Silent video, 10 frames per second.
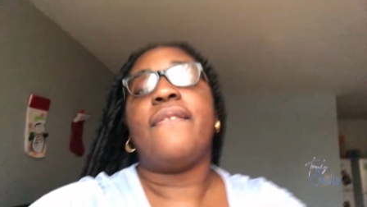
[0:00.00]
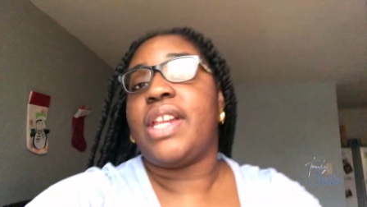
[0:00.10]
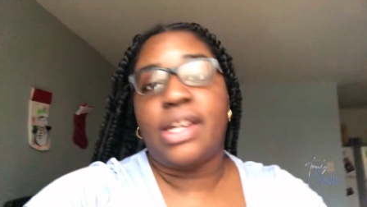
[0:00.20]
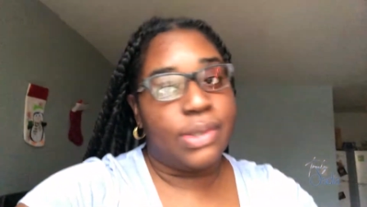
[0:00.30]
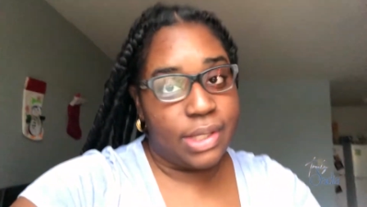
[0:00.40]

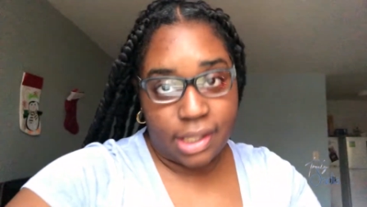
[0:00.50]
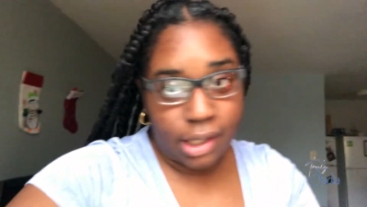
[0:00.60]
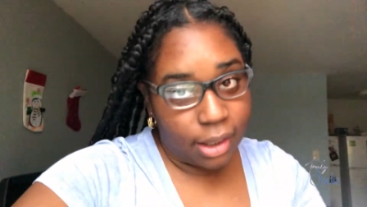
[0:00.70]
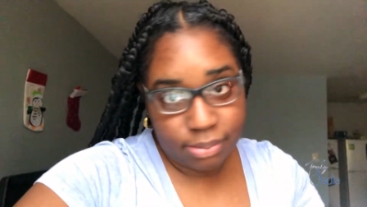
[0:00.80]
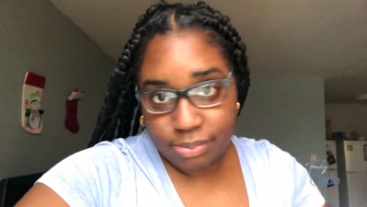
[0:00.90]
videos to
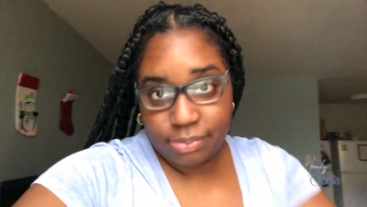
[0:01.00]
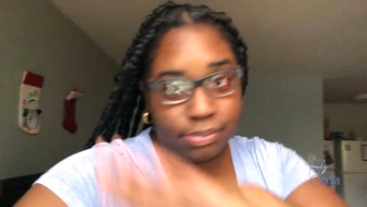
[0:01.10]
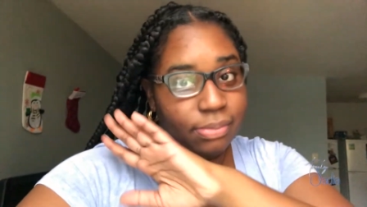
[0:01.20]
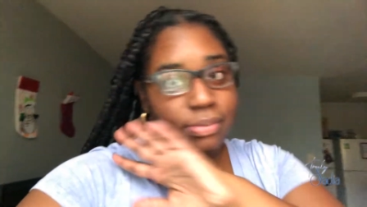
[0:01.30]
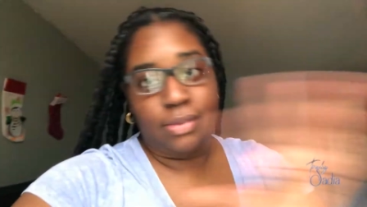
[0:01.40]
come
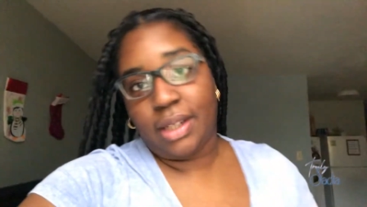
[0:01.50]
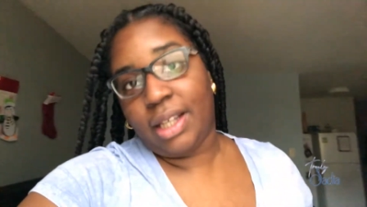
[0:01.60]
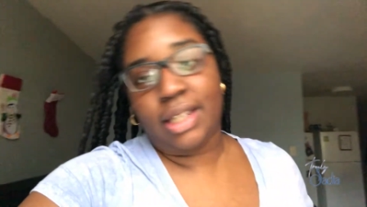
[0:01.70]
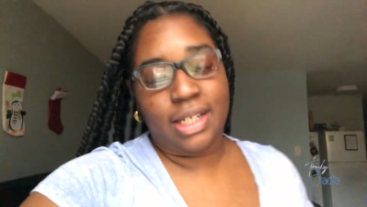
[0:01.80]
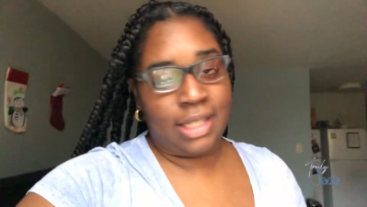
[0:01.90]
it
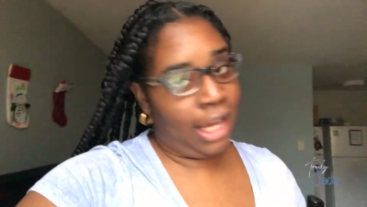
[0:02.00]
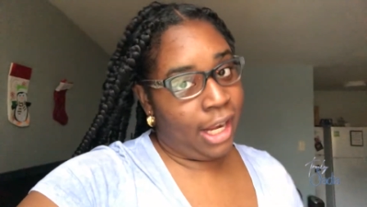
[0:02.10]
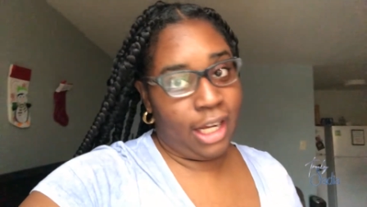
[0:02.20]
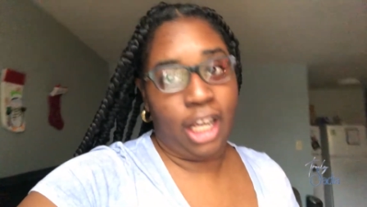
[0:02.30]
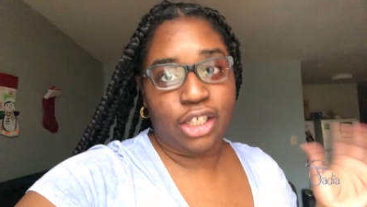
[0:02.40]
doesn't
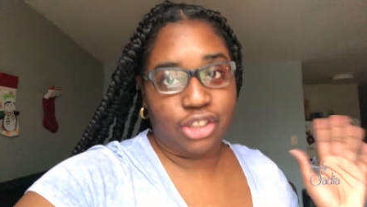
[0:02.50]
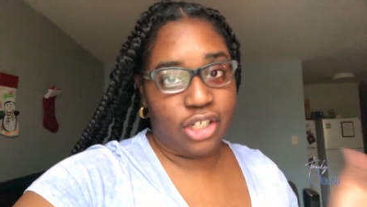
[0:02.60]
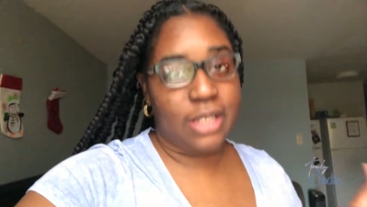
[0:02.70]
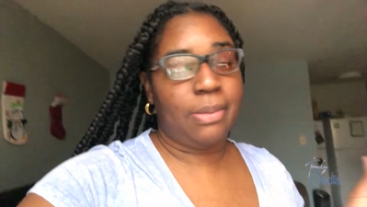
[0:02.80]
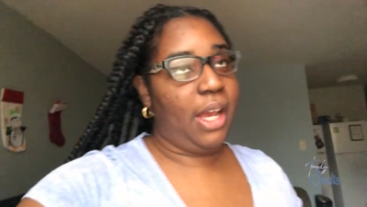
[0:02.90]
end here.
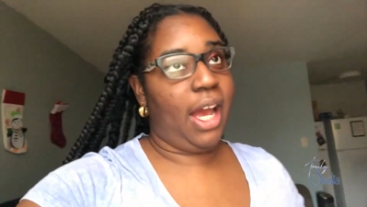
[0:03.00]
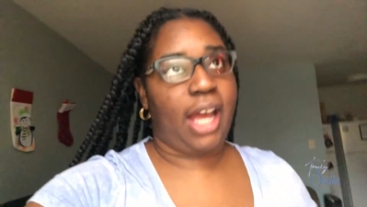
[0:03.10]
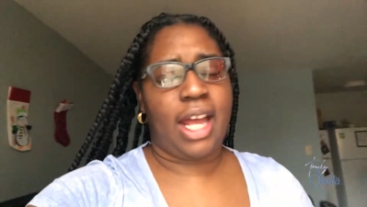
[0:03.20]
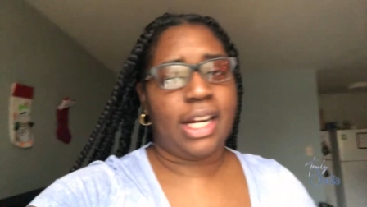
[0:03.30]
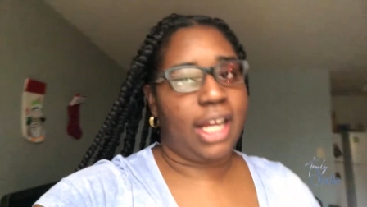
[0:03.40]
Trust me. I
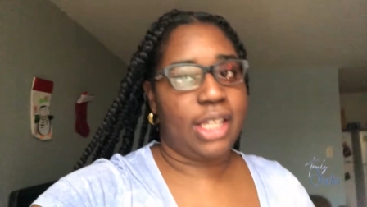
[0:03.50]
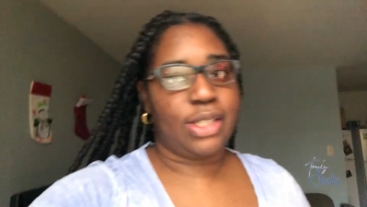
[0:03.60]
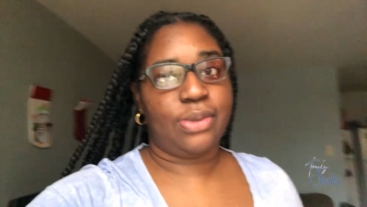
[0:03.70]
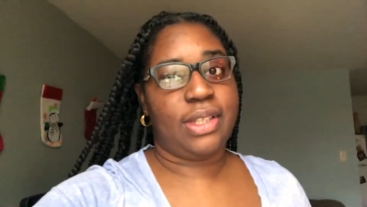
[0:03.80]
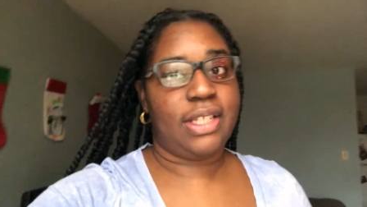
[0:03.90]
kind of like
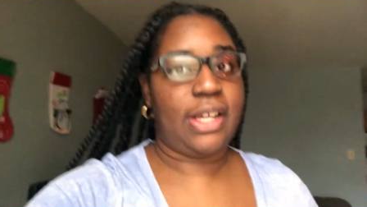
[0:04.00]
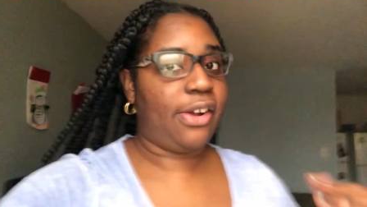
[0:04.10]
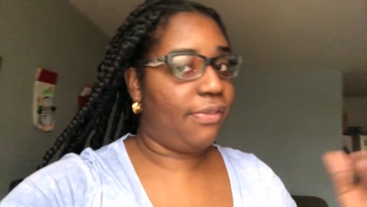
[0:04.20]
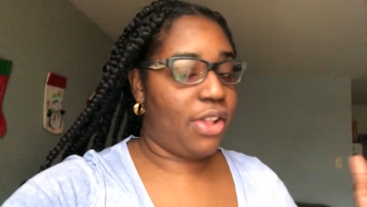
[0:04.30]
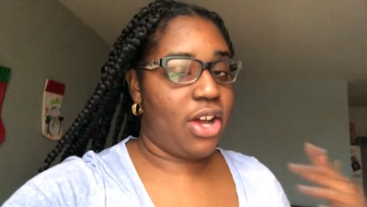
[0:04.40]
doing these hair
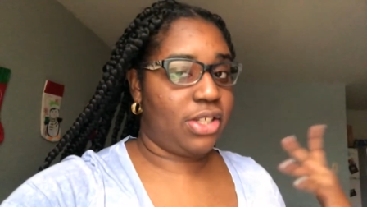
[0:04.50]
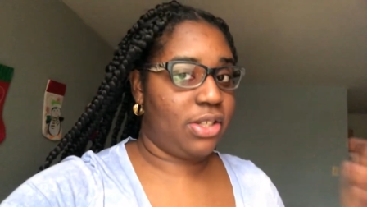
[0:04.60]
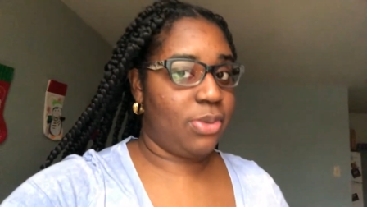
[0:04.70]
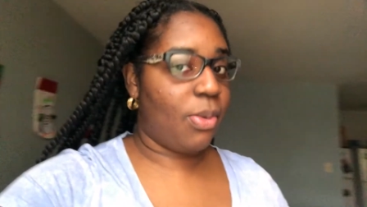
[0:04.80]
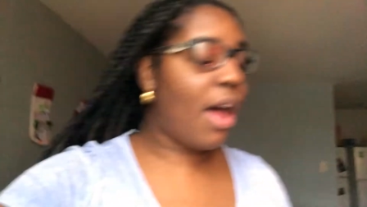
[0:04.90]
vlogs
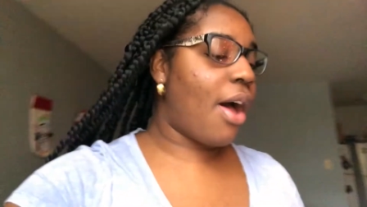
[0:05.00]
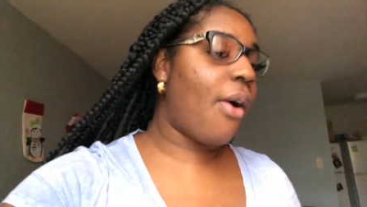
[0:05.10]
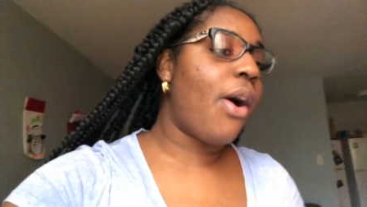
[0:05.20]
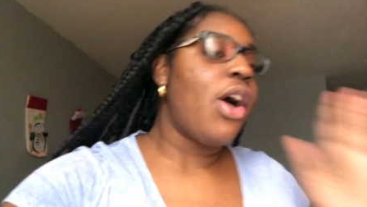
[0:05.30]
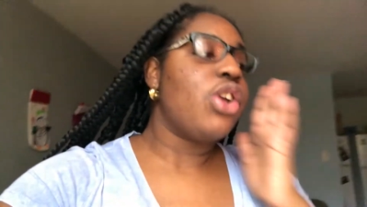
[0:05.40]
as well.
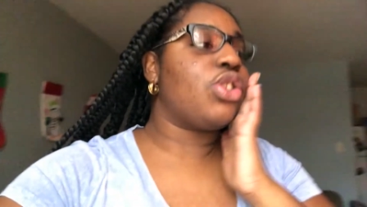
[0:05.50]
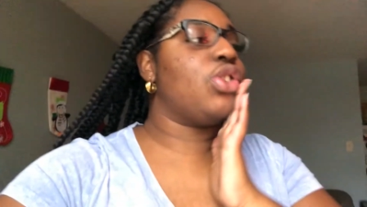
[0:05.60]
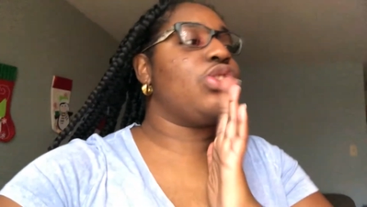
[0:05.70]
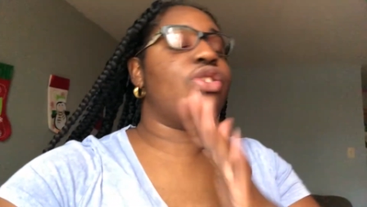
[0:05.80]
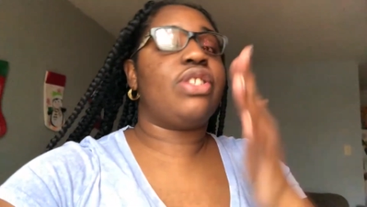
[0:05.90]
So
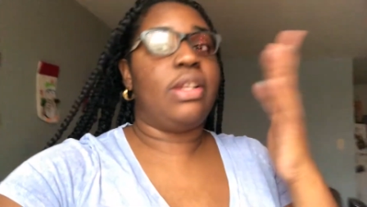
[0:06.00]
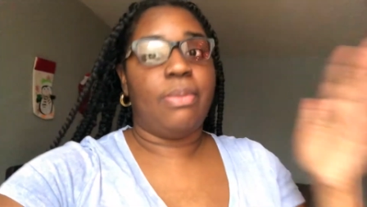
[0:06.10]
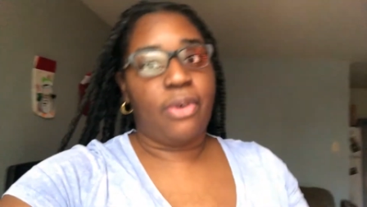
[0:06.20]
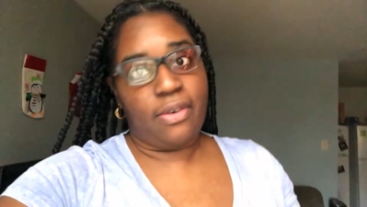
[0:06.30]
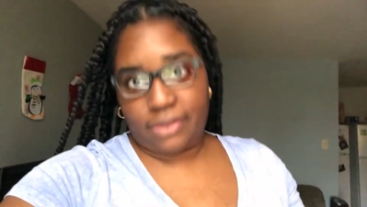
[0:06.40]
you'll see
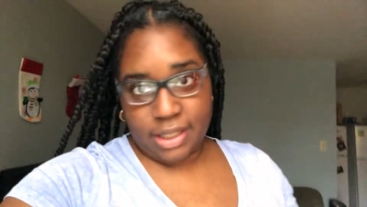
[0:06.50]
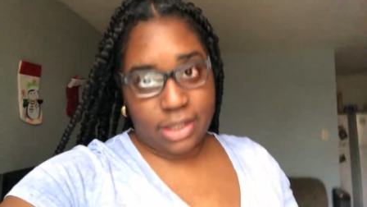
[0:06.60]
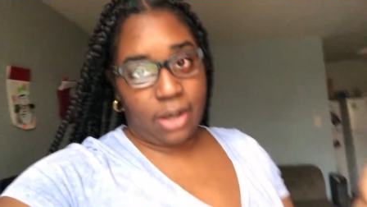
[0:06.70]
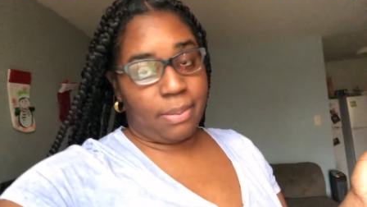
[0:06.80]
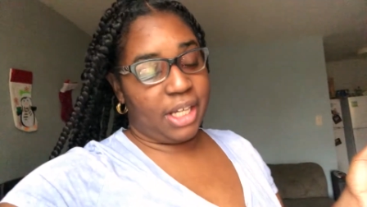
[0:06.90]
more of this
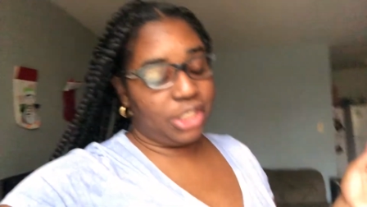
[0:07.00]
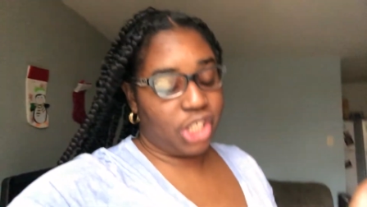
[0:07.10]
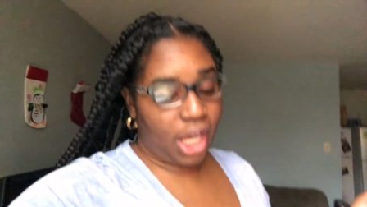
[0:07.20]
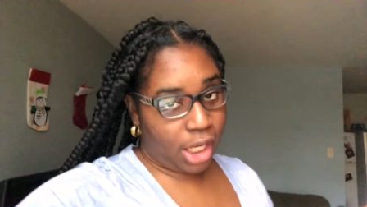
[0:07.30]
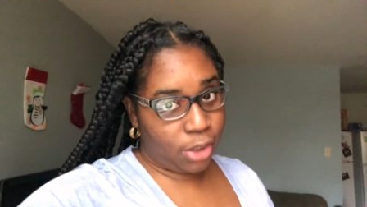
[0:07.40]
on my
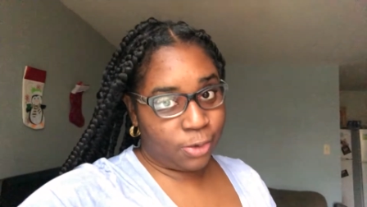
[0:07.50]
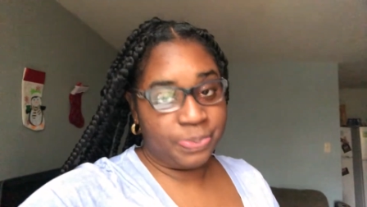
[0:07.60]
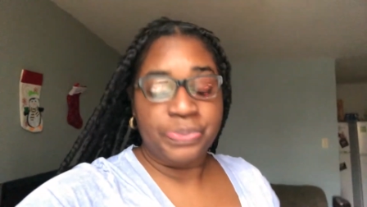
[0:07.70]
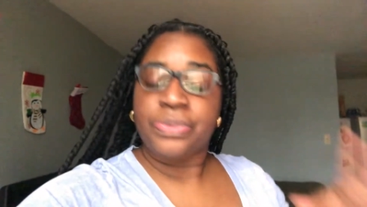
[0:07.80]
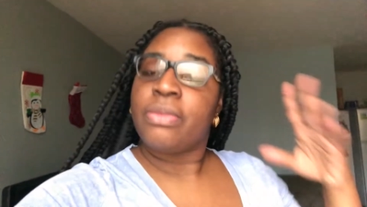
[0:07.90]
channel.
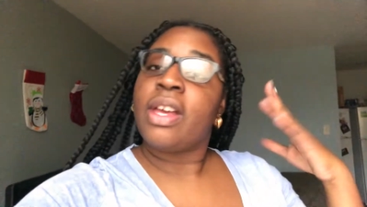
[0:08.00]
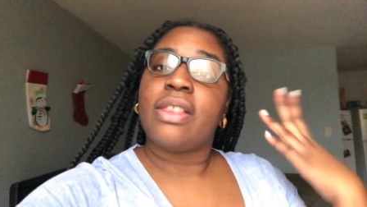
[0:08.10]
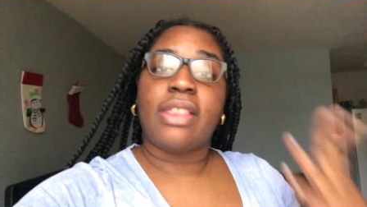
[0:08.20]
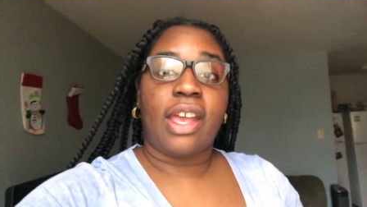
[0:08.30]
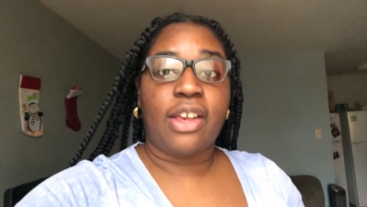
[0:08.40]

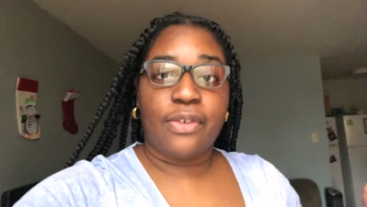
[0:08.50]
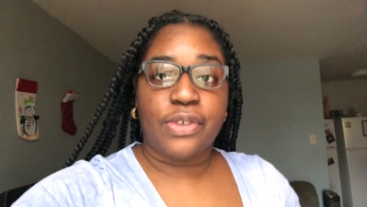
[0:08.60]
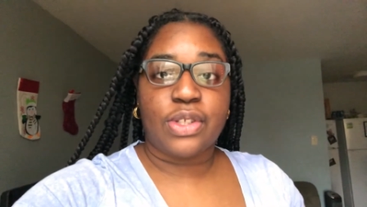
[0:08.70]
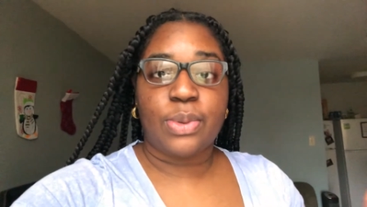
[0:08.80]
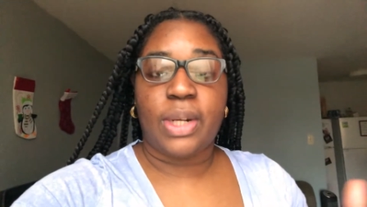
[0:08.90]
Thank you for
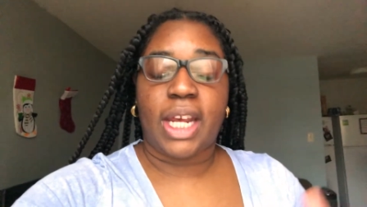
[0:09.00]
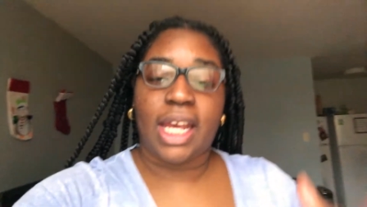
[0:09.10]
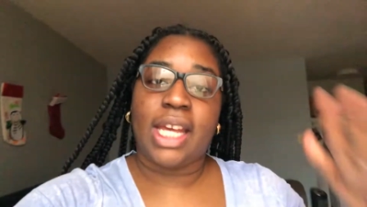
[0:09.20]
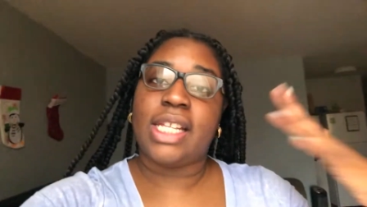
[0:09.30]
tuning in.